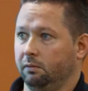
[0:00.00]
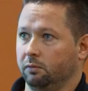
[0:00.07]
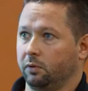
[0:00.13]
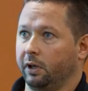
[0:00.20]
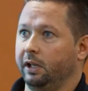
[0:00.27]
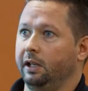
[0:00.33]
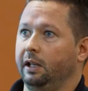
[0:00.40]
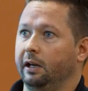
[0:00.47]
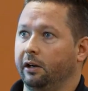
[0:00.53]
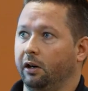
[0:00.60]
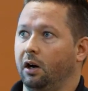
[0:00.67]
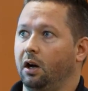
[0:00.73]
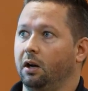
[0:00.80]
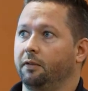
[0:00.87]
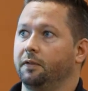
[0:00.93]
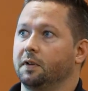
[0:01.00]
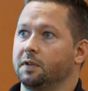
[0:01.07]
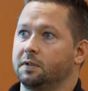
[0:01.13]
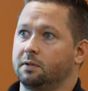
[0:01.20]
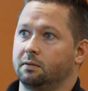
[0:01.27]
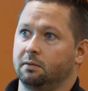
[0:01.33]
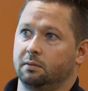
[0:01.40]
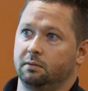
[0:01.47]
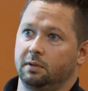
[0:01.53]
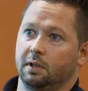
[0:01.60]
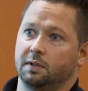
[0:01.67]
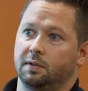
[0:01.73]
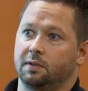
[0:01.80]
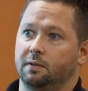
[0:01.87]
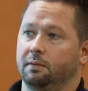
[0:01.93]
right inner office,
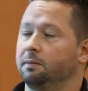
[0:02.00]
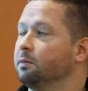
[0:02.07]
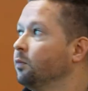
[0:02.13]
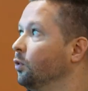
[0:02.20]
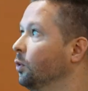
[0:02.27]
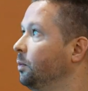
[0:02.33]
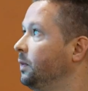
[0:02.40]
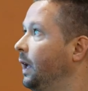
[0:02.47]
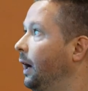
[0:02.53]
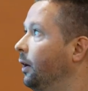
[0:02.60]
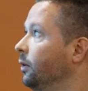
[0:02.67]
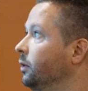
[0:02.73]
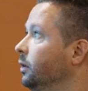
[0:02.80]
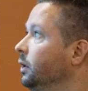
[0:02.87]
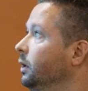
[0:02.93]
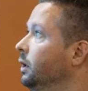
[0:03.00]
next room down.